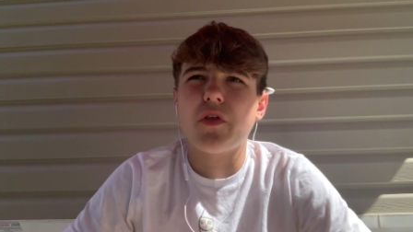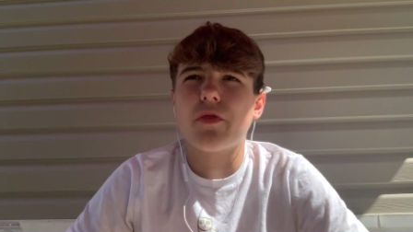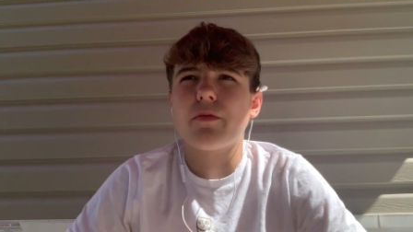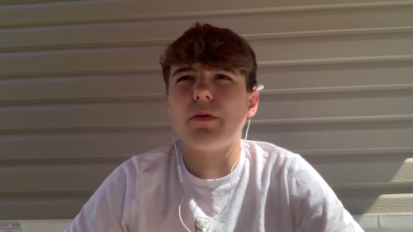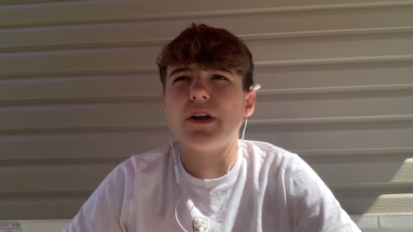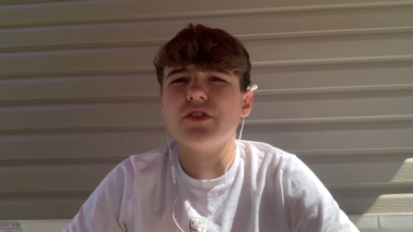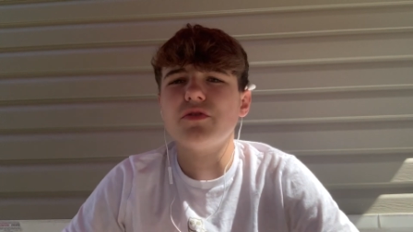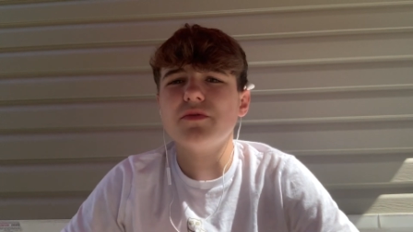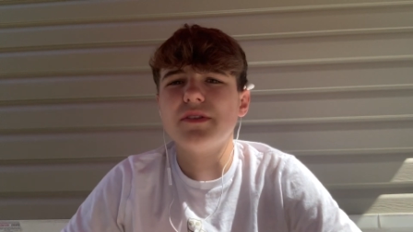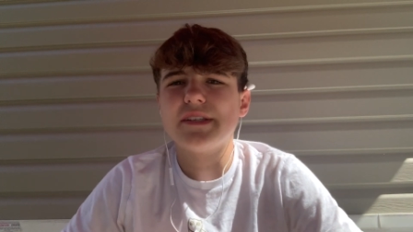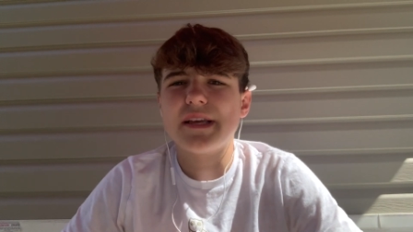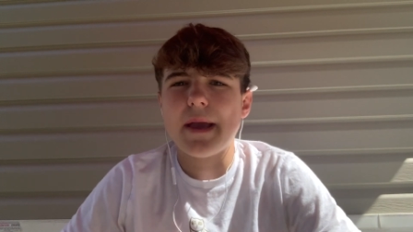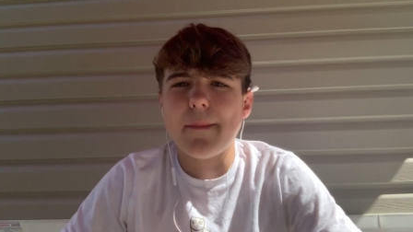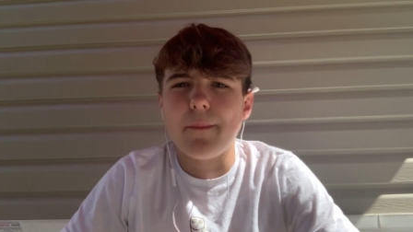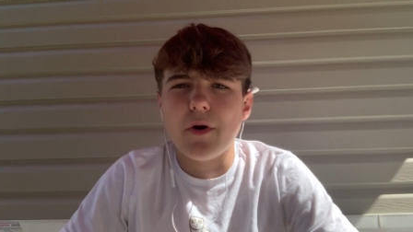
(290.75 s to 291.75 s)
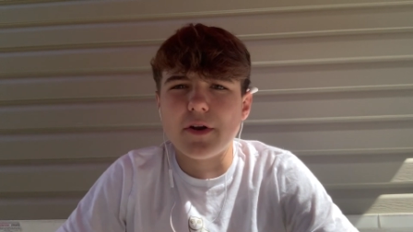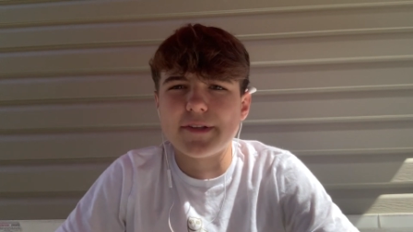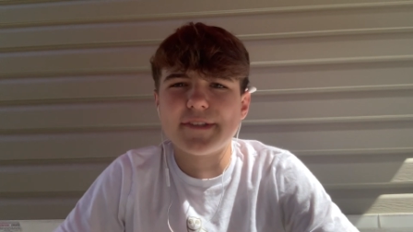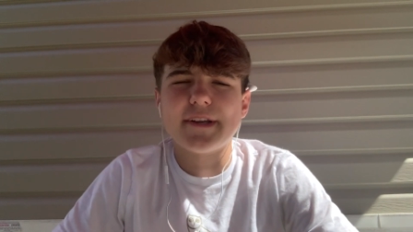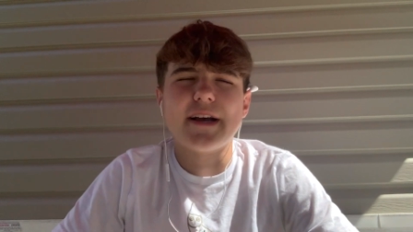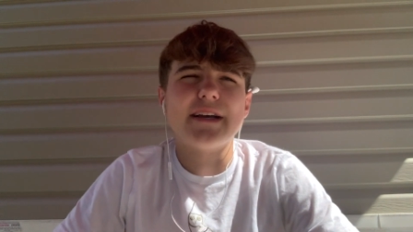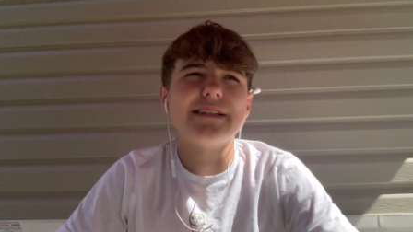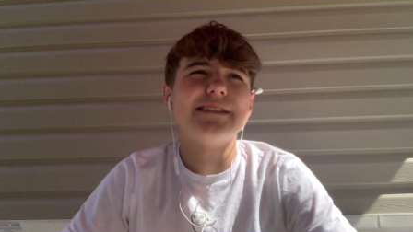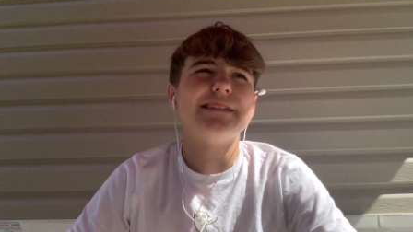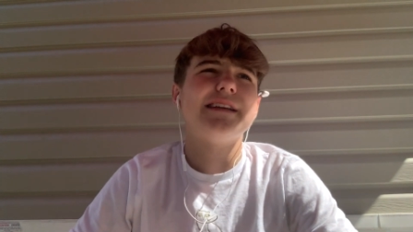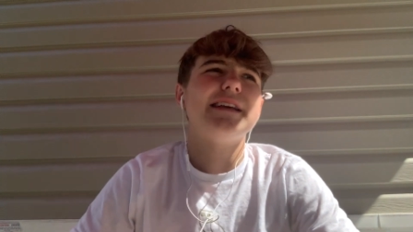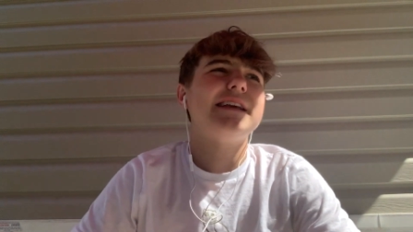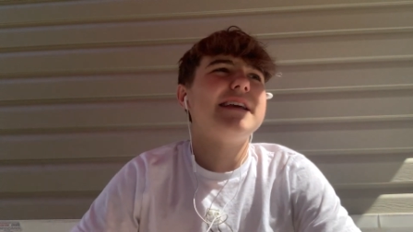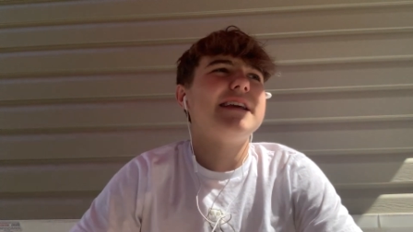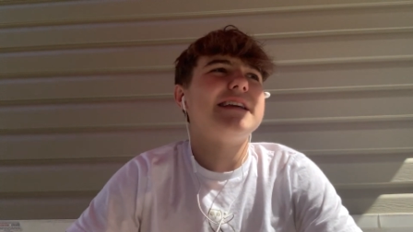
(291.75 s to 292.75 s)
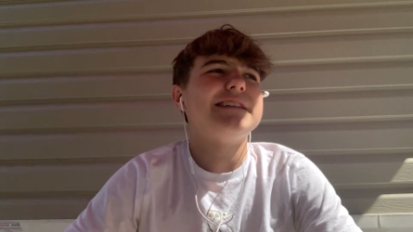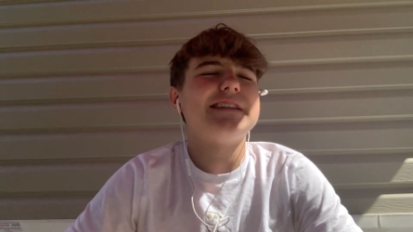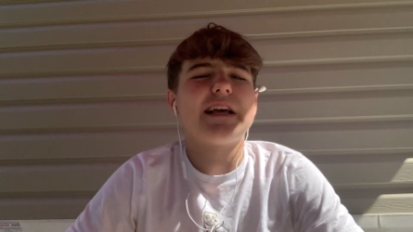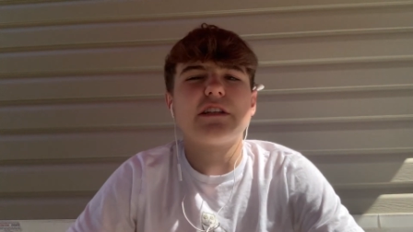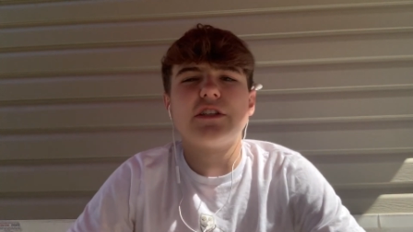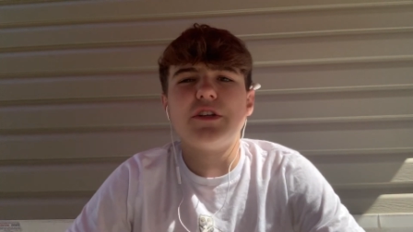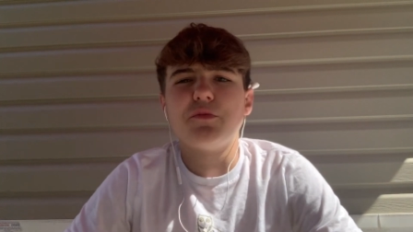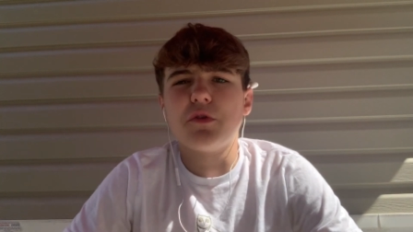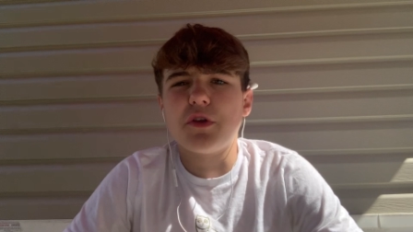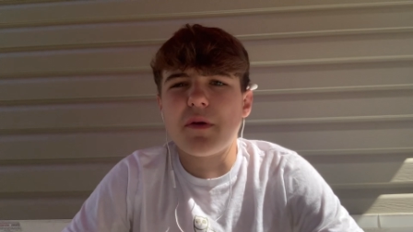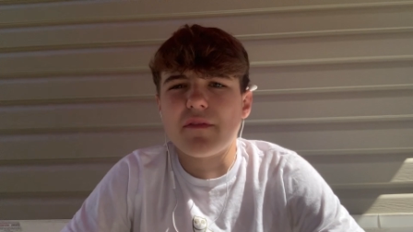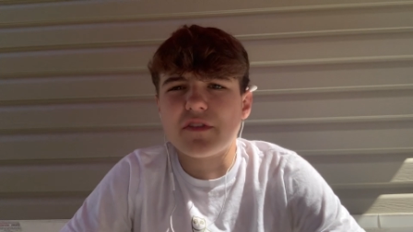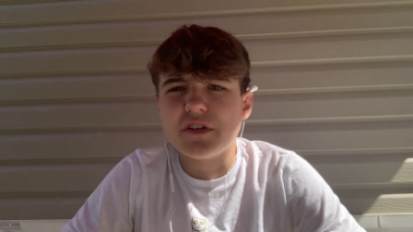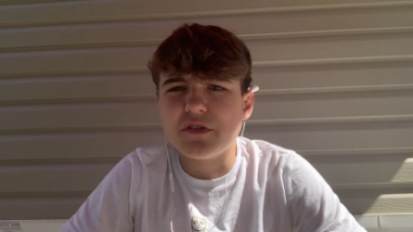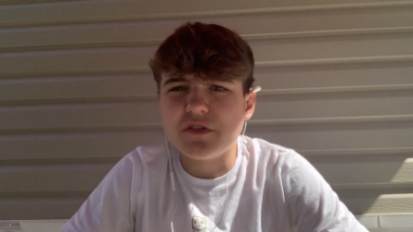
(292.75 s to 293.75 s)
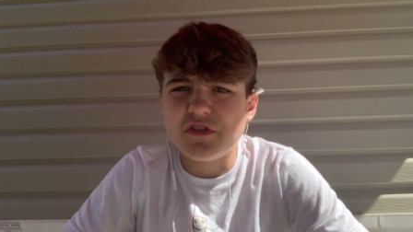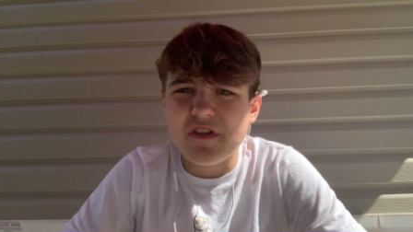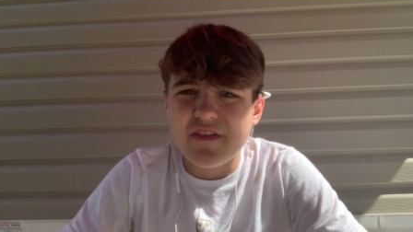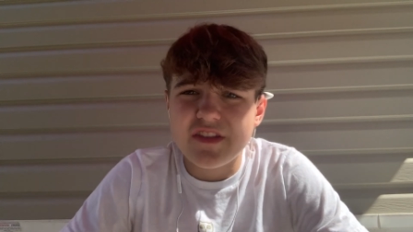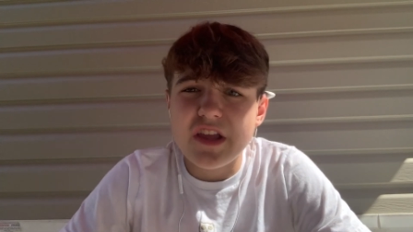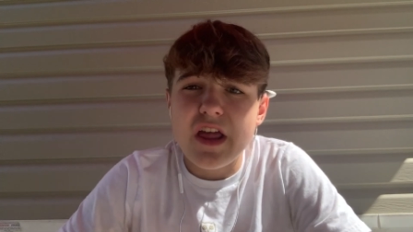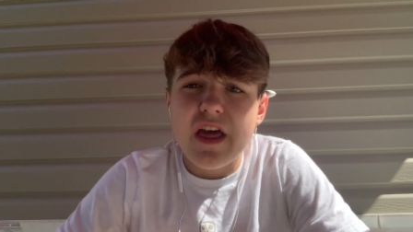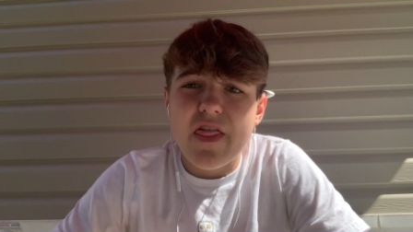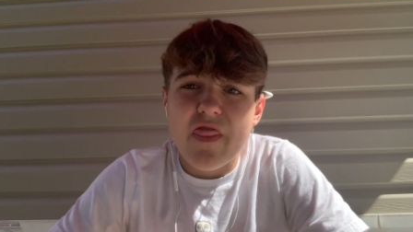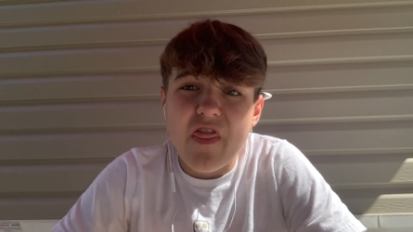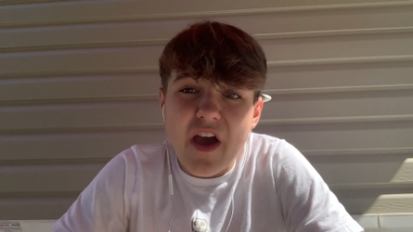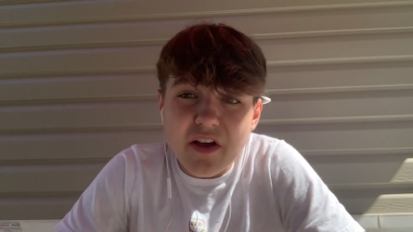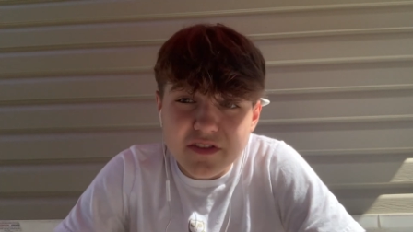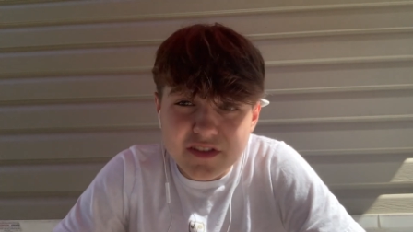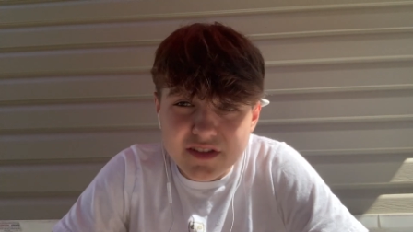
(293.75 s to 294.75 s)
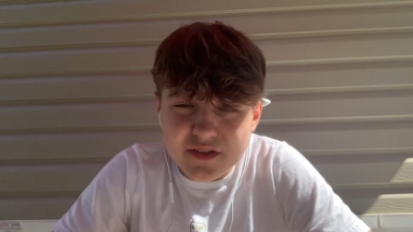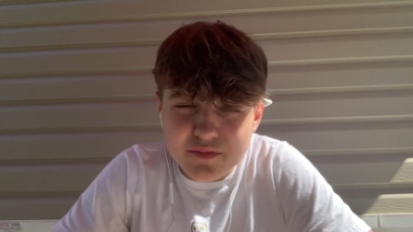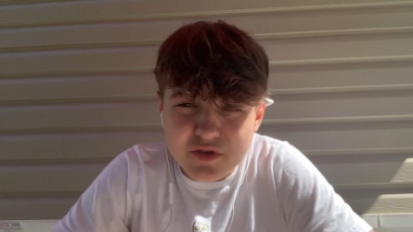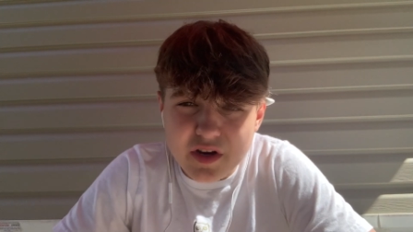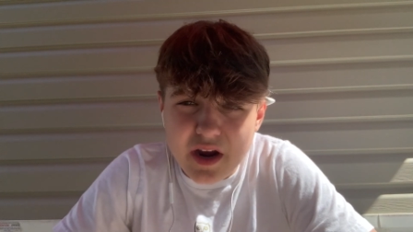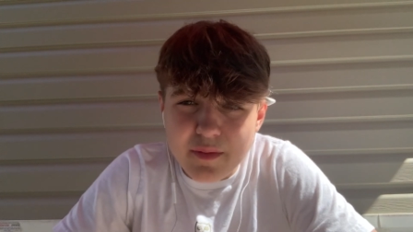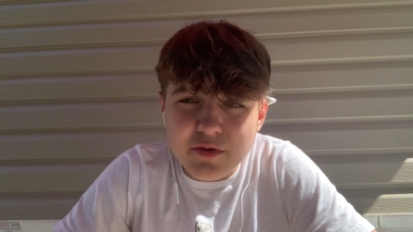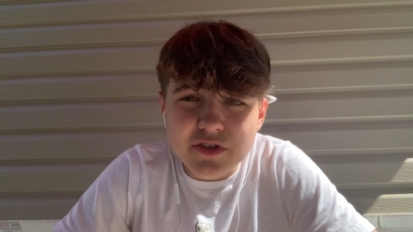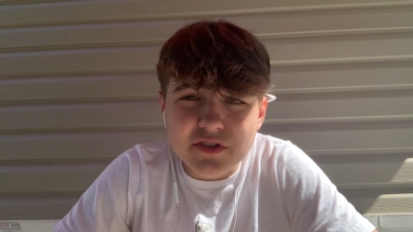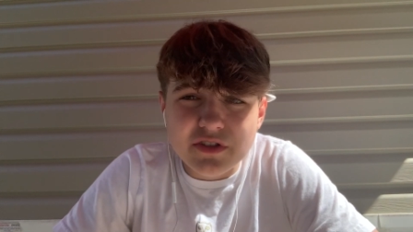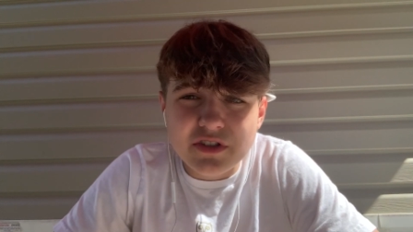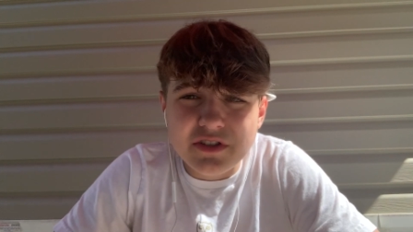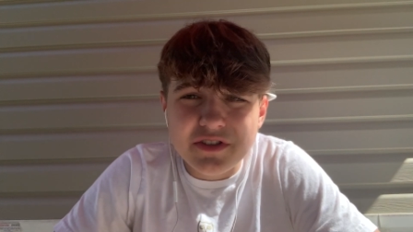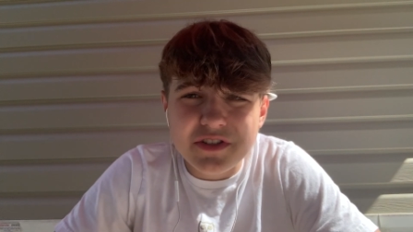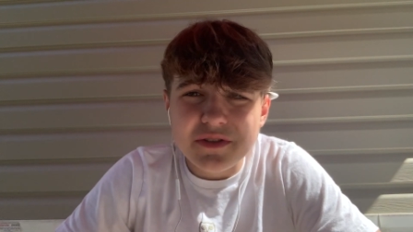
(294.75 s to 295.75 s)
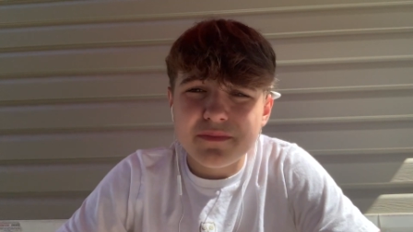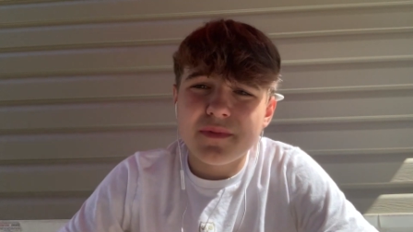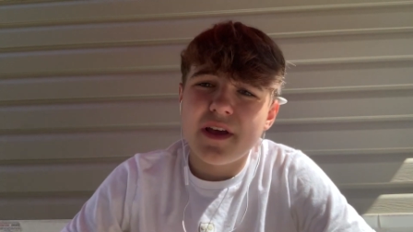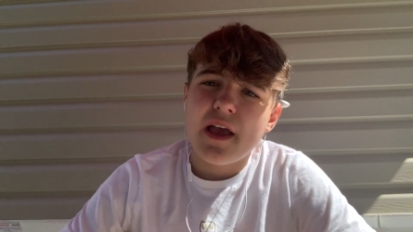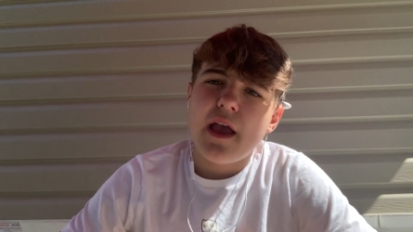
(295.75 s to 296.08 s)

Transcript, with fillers: threshold to get monetized is actually what you have to do is you have to hit 1,000 subscribers on YouTube